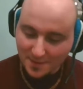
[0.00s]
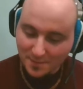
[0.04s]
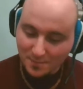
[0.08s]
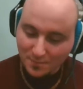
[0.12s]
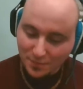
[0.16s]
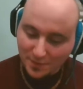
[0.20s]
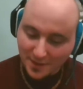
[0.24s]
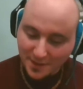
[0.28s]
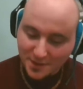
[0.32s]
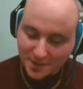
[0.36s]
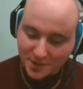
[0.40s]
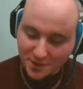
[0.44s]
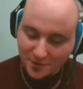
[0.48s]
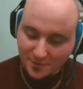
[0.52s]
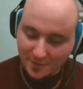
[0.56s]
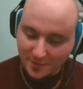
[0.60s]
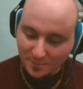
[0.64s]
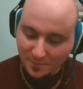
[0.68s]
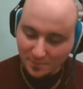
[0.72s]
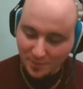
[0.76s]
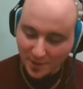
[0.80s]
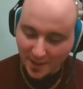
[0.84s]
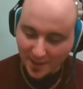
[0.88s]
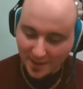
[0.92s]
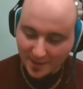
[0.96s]
pleasure
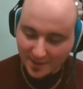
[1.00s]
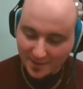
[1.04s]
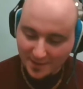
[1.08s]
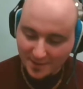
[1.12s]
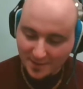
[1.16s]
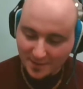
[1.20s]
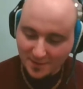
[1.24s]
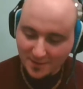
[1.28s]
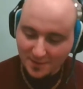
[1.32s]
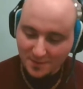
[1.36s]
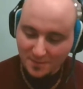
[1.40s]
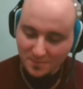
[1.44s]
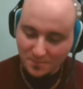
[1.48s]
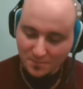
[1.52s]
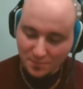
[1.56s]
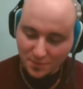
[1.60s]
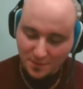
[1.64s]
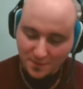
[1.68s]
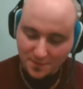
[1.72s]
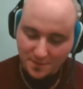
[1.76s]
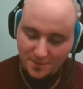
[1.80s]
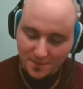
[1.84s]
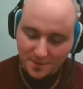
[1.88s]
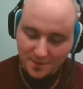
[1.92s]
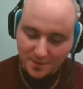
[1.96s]
and pain,
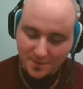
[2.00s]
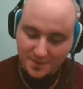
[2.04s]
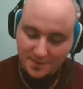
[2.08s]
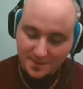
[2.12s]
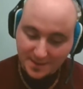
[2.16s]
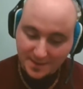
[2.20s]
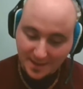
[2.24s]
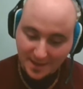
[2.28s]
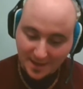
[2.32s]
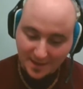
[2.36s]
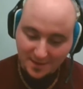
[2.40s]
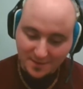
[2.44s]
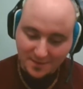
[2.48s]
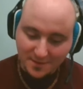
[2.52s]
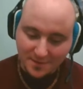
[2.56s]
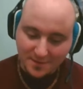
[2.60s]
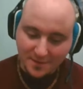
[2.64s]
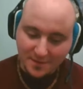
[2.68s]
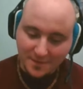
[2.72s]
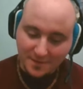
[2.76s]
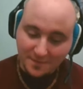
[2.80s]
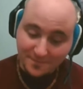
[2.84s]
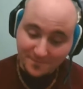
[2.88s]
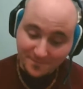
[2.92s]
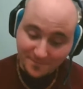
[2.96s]
birth, death,
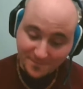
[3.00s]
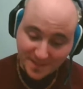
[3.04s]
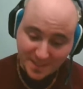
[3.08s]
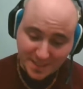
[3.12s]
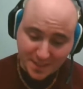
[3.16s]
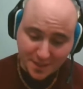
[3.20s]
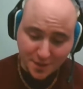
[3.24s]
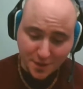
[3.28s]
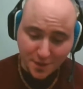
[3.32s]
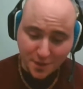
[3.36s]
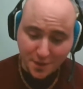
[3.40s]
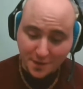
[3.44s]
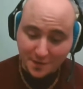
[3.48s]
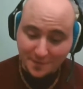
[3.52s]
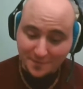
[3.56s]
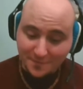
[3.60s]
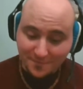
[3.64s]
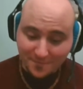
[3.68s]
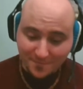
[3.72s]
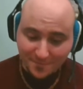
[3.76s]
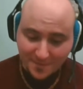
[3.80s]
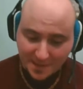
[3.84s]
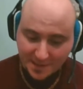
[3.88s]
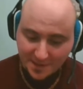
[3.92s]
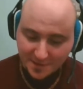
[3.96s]
fear,
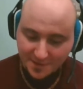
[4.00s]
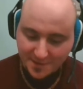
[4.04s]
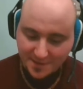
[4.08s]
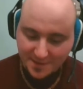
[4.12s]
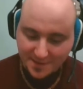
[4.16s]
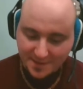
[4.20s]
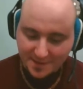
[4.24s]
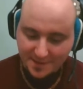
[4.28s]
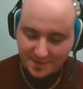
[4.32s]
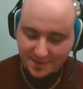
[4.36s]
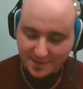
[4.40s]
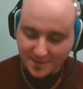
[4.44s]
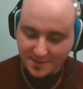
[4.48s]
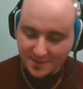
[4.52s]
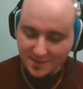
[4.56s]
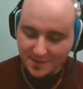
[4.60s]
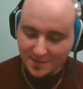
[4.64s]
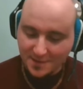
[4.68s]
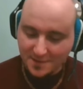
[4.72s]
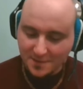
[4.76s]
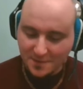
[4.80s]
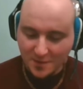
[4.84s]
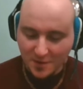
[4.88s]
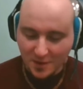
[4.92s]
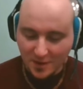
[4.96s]
fearlessness,
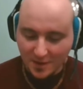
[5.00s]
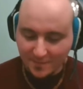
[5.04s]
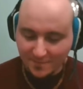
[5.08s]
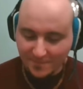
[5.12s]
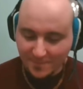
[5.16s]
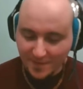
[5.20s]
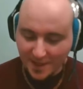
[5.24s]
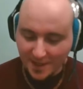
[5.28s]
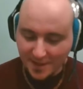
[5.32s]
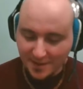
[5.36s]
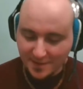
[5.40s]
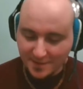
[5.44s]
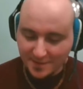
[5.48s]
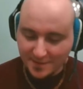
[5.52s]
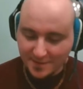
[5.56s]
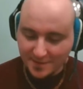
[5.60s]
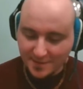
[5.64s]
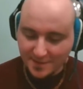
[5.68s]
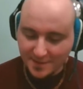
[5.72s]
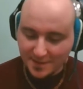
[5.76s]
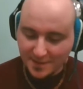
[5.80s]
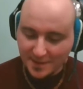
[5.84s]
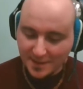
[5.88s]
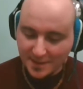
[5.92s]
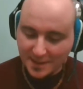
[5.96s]

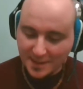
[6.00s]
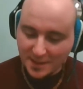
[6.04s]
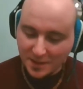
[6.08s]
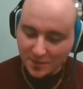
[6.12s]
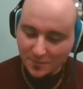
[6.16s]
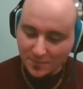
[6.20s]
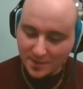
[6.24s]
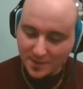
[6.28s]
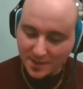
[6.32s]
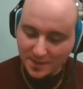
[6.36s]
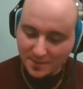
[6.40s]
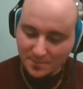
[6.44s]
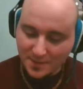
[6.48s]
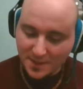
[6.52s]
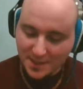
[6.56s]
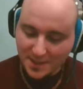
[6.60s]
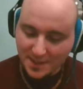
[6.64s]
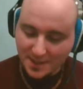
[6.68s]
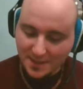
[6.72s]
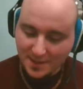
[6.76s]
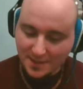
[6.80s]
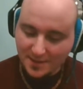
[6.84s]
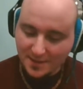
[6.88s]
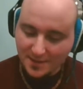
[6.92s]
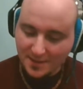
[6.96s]
nonviolence,
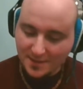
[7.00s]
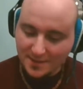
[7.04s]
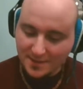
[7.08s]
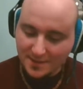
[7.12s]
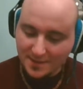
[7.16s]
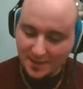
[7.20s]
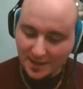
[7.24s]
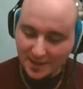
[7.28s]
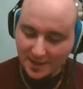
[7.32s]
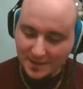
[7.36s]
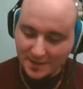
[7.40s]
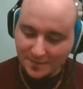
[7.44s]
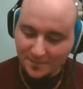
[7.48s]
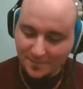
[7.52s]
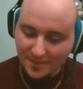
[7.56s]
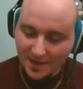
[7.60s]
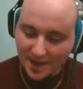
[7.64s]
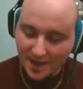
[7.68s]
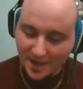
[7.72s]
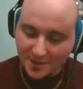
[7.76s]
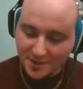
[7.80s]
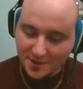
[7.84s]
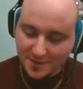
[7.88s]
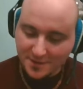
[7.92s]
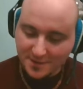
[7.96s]
equanimity,
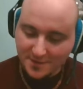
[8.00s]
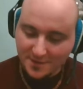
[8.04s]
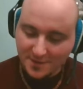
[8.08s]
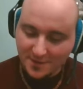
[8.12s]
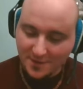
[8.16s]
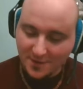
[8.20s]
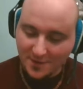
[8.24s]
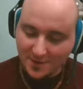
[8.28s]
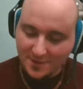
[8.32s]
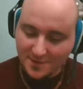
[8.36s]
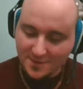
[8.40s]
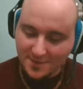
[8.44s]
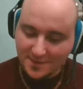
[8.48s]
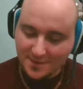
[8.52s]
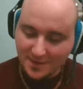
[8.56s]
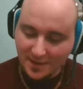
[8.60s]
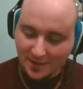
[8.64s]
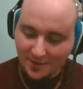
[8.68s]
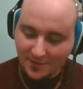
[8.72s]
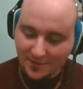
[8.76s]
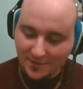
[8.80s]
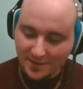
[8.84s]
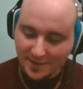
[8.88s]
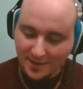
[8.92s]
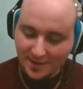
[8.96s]
satisfaction,
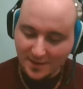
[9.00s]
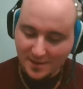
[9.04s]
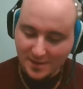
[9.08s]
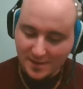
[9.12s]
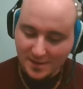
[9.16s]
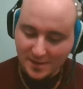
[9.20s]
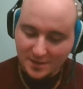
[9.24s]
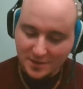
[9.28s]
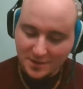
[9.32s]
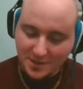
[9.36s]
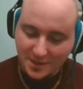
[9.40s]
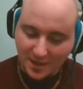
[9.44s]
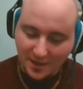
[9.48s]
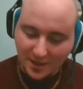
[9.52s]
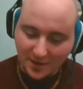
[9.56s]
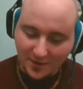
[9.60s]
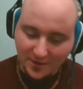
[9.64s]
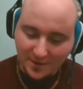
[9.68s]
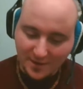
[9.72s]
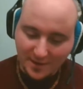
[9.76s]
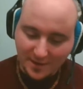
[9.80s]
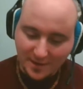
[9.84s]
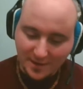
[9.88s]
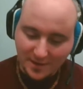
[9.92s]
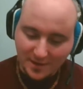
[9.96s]
austerity,
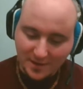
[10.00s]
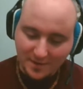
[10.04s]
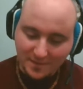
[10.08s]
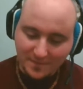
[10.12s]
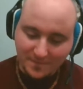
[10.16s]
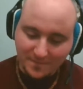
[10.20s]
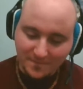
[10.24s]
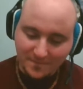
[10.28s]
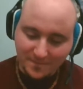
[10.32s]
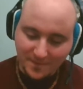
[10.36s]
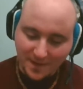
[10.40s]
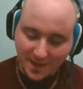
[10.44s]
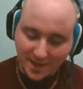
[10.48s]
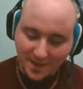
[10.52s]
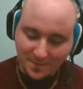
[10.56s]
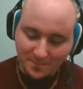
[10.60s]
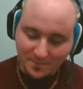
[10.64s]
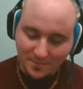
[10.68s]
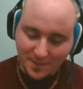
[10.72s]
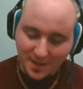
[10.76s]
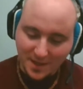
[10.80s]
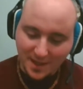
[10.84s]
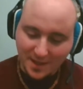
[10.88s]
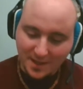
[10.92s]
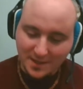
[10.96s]
charity,
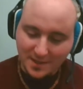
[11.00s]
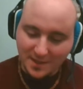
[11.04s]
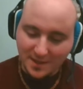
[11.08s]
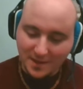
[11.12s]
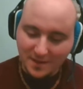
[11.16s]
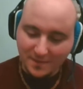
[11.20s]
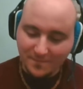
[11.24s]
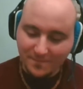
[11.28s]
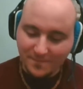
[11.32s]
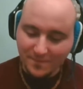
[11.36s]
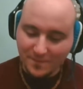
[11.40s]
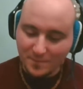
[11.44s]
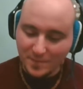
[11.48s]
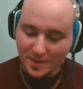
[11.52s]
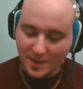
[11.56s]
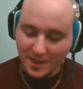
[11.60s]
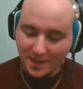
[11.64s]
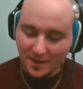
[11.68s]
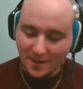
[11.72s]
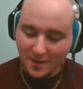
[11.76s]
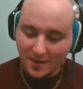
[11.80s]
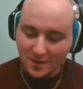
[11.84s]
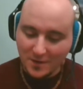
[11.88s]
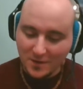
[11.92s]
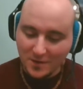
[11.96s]
fame, and
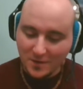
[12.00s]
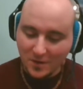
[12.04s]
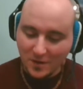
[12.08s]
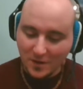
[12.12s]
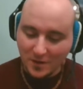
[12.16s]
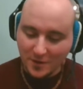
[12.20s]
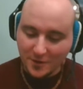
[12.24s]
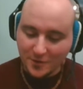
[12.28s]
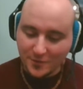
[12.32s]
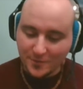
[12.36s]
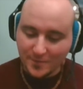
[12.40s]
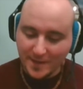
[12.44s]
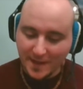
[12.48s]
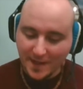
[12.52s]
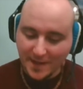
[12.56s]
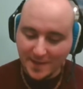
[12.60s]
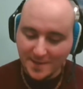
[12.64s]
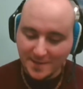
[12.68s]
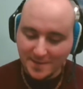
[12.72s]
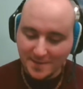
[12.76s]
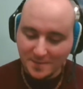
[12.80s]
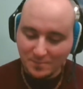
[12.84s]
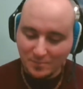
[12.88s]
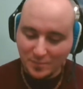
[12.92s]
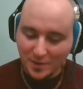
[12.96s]
infamy are
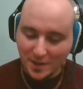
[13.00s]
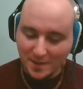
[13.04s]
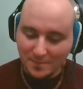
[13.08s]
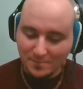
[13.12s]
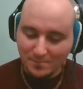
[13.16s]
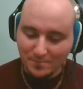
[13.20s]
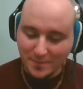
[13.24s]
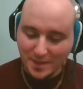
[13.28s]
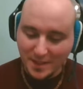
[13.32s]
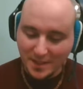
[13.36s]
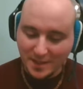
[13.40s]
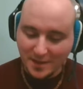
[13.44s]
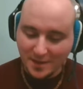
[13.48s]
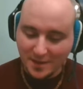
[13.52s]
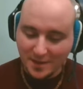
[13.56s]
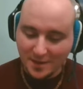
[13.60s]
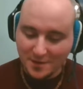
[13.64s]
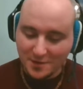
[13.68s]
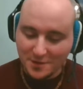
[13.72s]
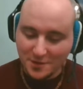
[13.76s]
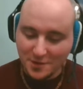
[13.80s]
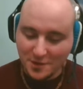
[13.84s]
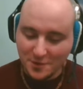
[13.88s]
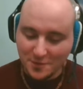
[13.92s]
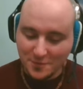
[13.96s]
created by me
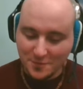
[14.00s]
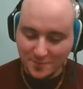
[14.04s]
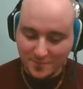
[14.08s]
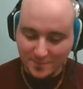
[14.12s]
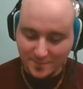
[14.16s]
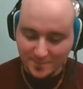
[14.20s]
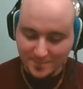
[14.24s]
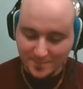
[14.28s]
alone.